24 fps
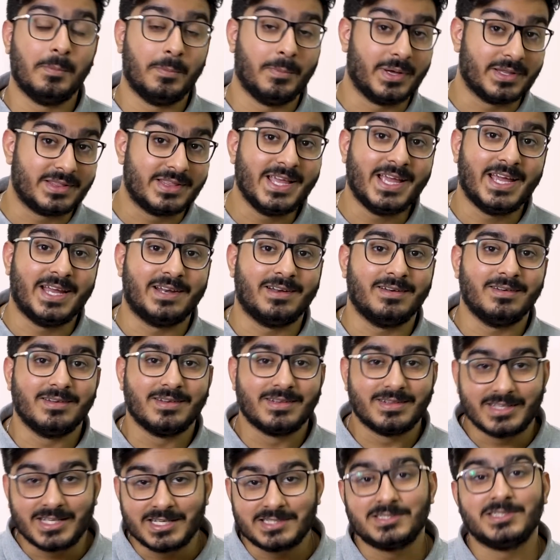But then,
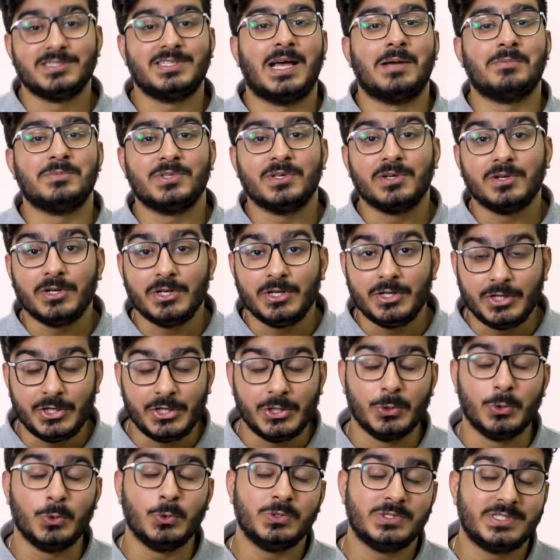there's the Samsung
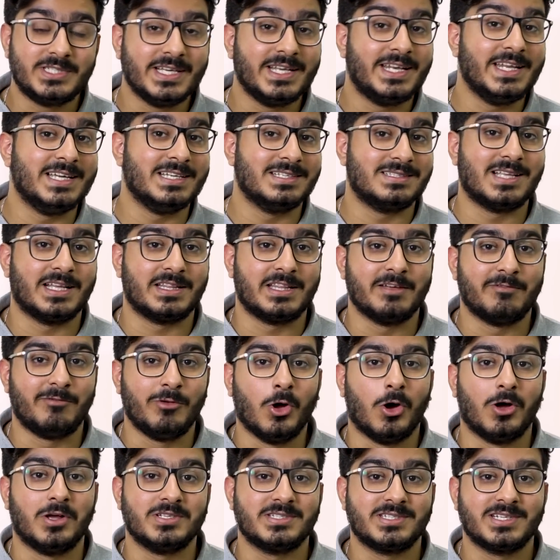new series that they've
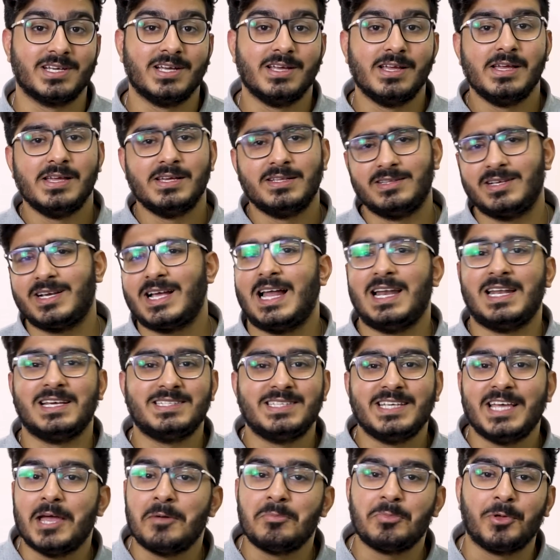launched, the
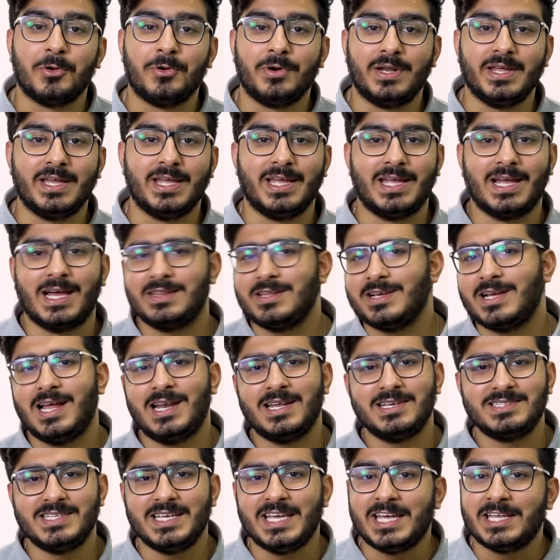Galaxy M30 and the
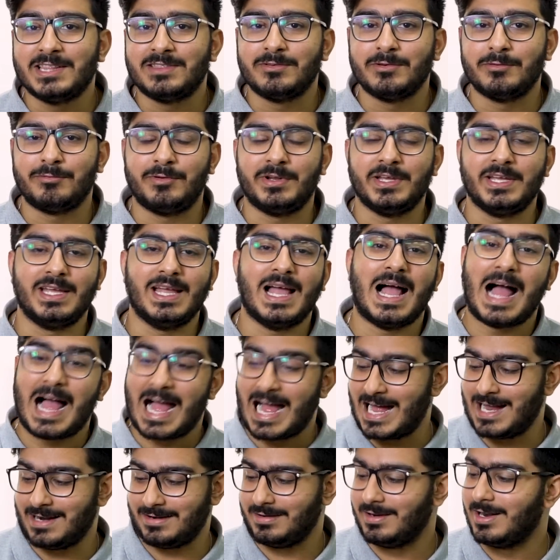Galaxy A50
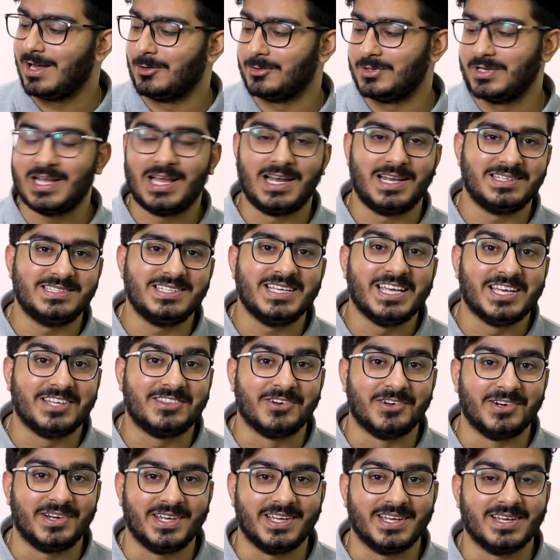and now the Galaxy
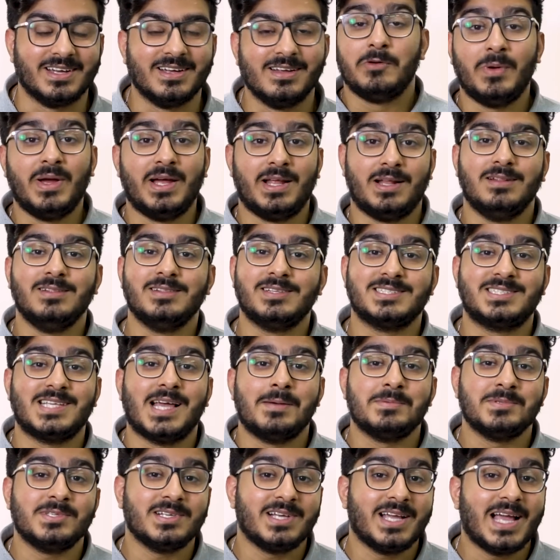A30. Well, the
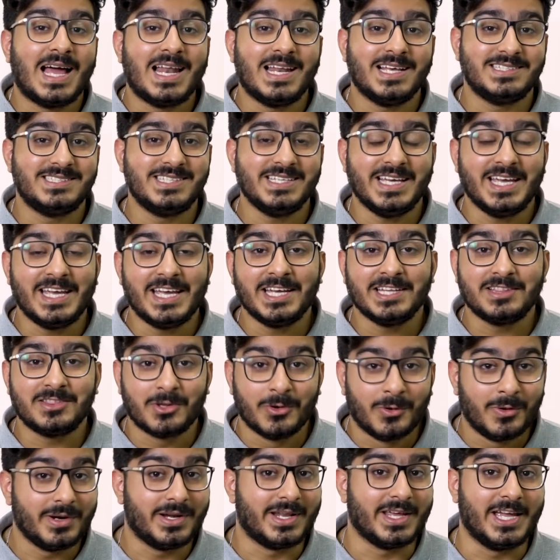Samsung Galaxy
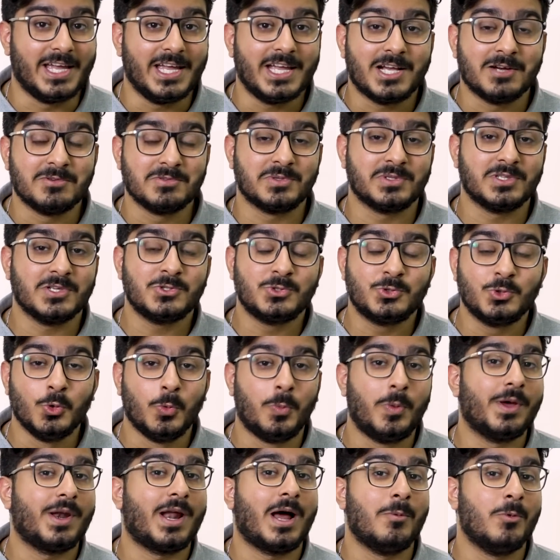A30 comes with a
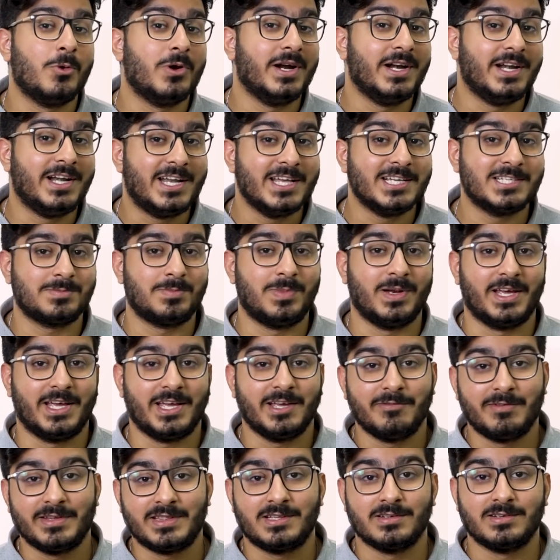Super AMOLED
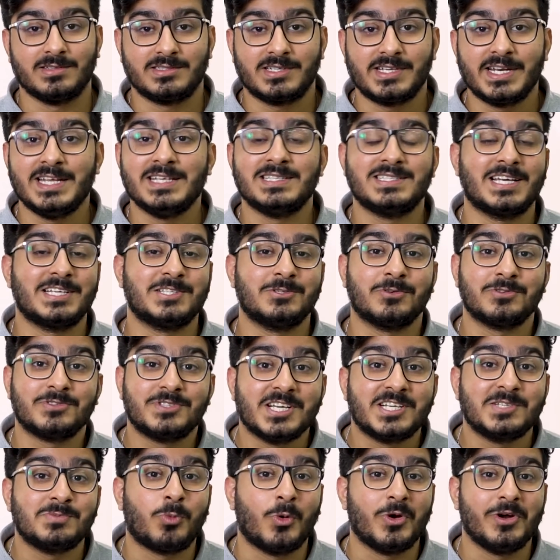display with a screen size of
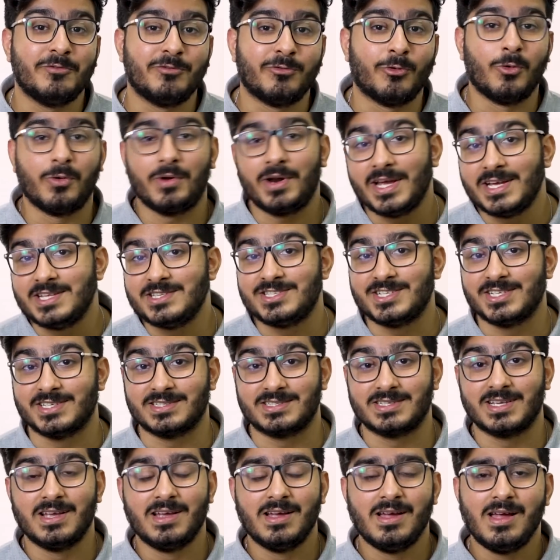6.4
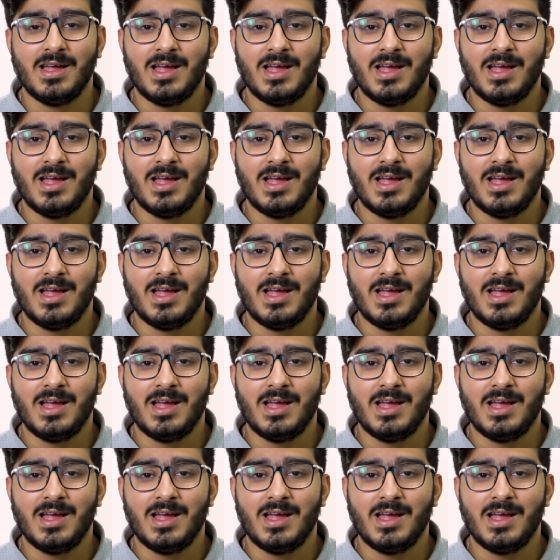inches